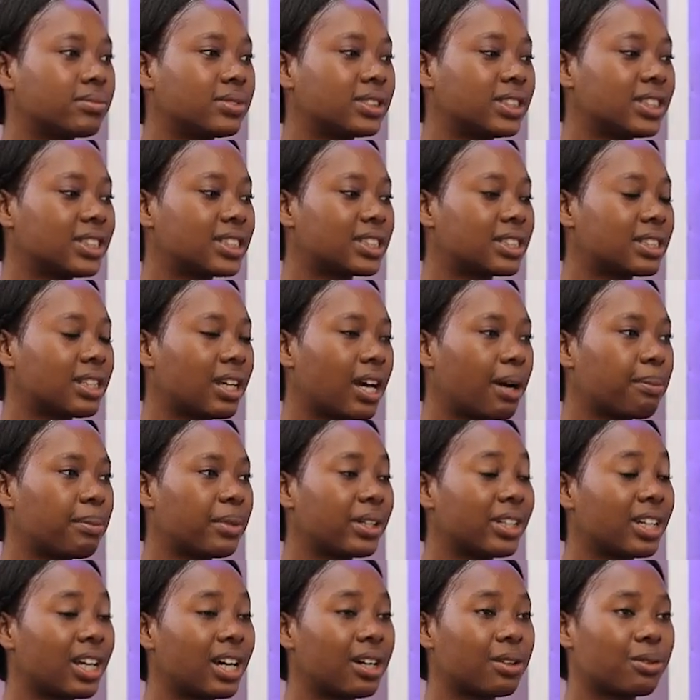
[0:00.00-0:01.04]
a
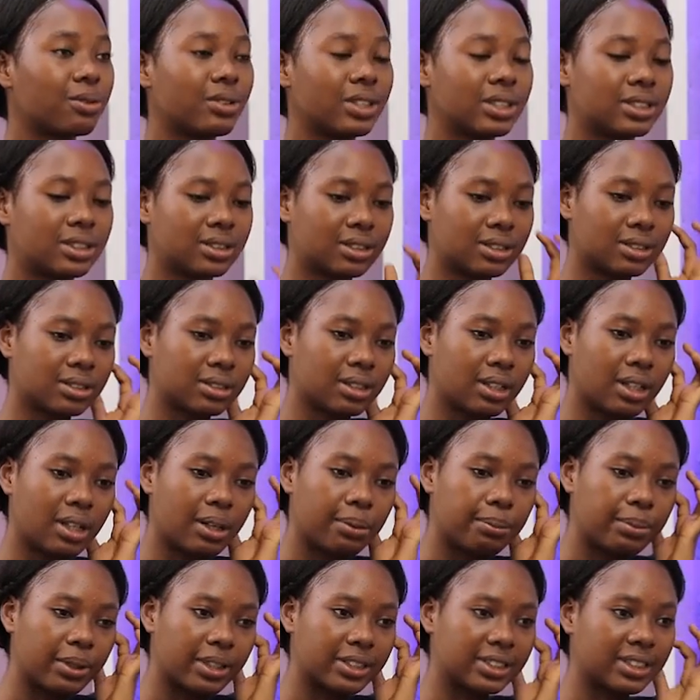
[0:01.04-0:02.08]
language
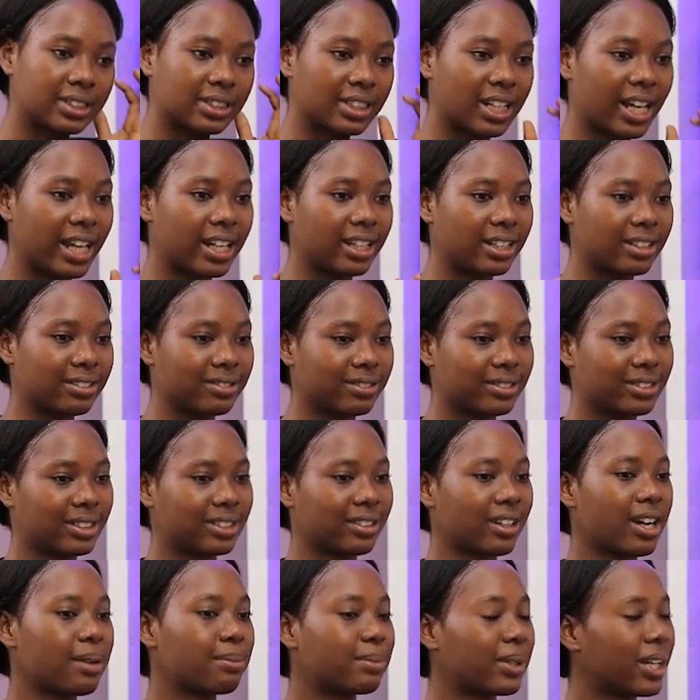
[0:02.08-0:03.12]
person. I
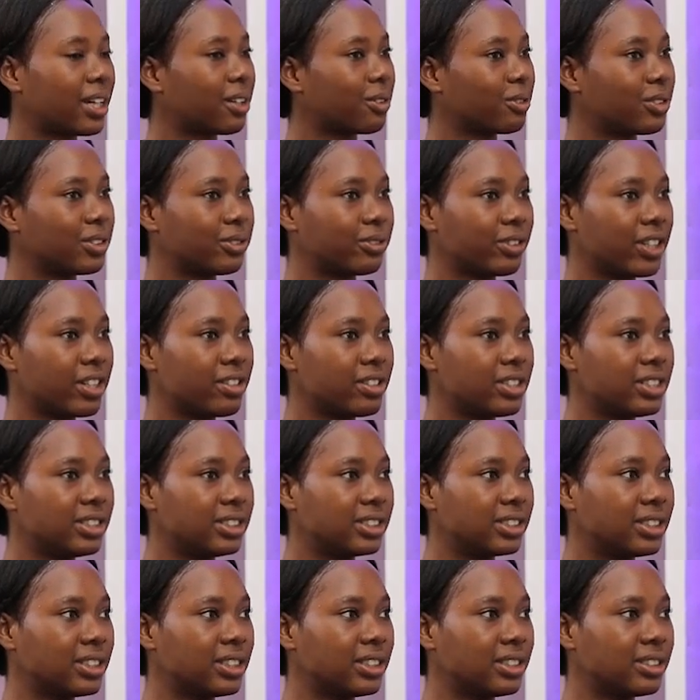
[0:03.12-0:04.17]
grab language very
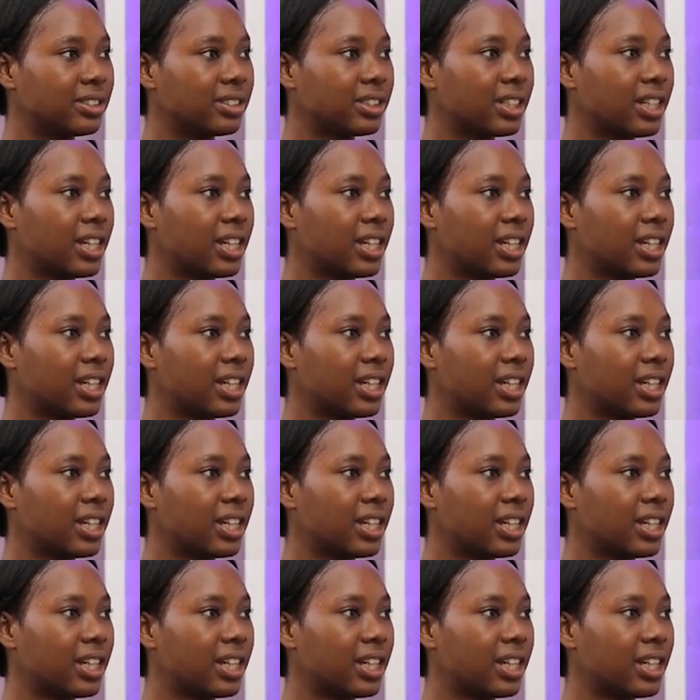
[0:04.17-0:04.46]
easily.